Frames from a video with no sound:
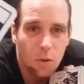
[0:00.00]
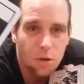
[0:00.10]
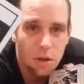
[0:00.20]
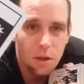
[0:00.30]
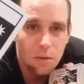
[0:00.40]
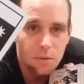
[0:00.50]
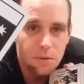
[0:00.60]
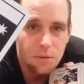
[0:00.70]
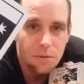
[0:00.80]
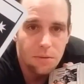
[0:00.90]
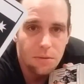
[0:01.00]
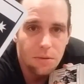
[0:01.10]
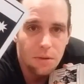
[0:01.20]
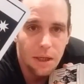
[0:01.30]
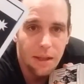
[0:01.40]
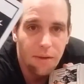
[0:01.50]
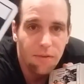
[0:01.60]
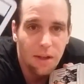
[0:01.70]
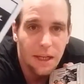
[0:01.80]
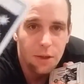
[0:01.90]
is closed. Okay, they
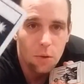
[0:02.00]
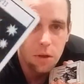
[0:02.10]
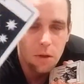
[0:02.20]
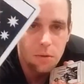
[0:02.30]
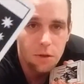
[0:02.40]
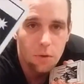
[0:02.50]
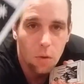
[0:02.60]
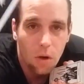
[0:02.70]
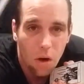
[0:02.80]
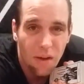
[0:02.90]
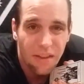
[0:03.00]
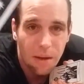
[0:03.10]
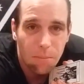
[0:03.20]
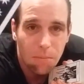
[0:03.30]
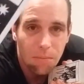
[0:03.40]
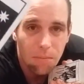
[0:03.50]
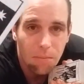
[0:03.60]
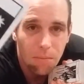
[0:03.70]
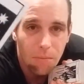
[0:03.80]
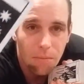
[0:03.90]
feel like you closed the door on them.
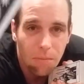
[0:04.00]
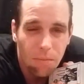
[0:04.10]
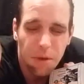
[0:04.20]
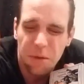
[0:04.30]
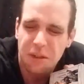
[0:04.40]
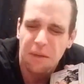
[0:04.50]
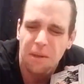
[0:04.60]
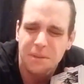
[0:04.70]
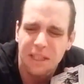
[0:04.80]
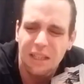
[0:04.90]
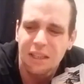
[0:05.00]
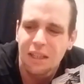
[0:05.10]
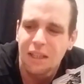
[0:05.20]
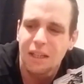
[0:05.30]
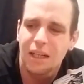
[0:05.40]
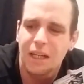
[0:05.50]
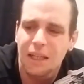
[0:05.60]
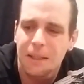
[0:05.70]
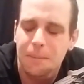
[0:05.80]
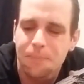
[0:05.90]
You understand what I'm saying?
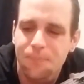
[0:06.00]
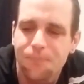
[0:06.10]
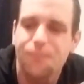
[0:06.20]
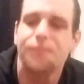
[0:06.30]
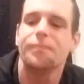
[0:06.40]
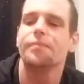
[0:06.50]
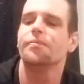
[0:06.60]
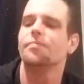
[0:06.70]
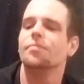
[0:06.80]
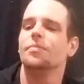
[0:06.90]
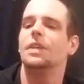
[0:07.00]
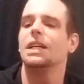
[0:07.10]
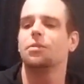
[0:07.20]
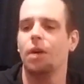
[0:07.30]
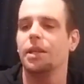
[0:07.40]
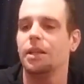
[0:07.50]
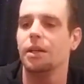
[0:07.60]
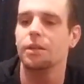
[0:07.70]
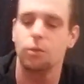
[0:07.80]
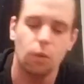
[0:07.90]
Um, that's right
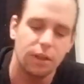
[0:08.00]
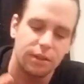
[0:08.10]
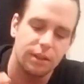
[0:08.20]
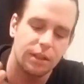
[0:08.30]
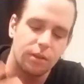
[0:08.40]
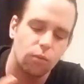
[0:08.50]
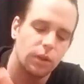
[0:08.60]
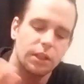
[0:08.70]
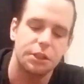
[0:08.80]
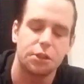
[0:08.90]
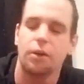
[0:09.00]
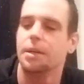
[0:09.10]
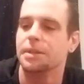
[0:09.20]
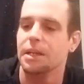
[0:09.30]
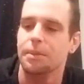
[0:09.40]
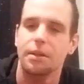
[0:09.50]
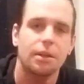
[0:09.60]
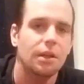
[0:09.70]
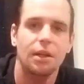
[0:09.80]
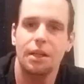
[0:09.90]
there is what uh, really screams at me.
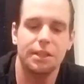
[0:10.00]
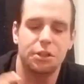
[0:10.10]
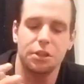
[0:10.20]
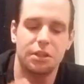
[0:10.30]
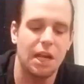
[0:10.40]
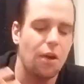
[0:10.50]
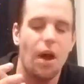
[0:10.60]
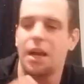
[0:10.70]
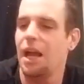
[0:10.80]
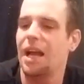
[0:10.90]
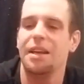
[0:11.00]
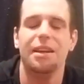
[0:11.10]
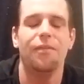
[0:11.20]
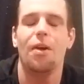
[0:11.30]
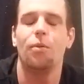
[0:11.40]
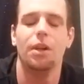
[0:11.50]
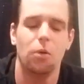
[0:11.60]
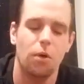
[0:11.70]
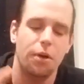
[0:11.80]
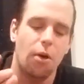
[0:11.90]
That's just, I know I could, I could, if I really
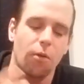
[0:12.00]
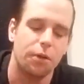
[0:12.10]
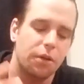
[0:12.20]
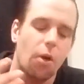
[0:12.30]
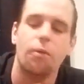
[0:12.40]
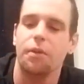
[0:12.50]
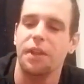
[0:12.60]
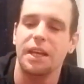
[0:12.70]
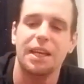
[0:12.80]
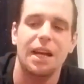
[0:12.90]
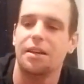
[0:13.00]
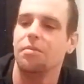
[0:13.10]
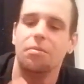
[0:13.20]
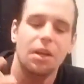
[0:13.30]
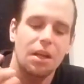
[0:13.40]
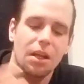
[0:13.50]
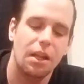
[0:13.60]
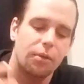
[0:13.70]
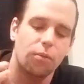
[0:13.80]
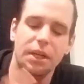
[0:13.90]
wanted to over, overthink it, I could
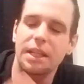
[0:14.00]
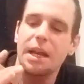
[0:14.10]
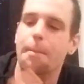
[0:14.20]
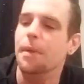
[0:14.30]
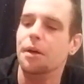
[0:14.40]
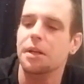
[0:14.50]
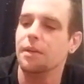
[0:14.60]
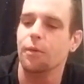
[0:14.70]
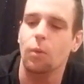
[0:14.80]
like read that a million different